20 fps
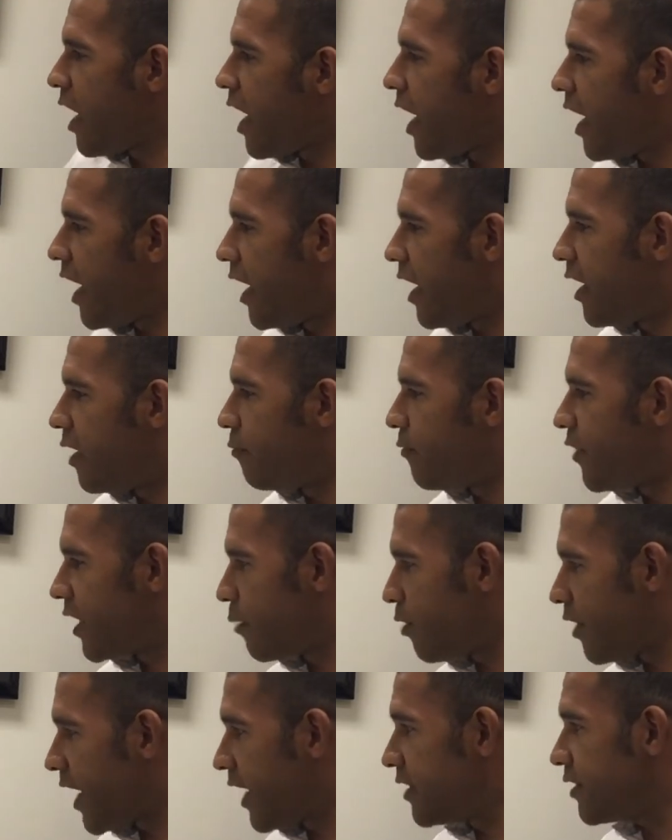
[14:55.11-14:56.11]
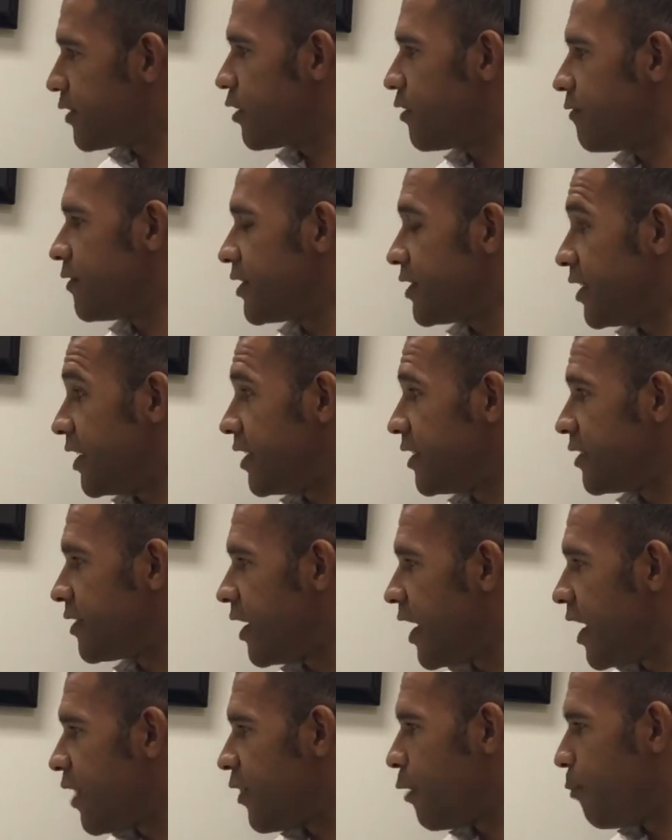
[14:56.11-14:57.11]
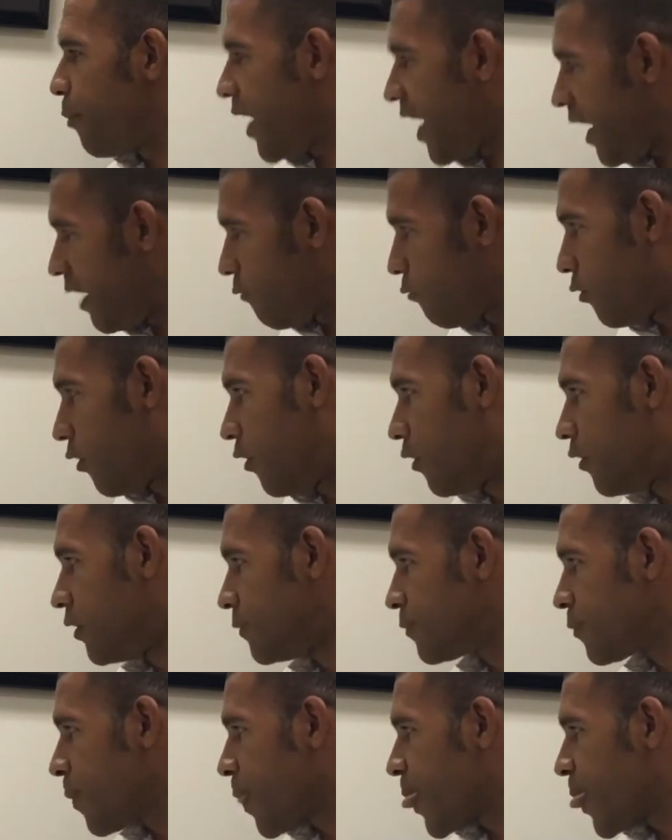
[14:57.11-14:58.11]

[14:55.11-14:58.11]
the compliance services, the payroll.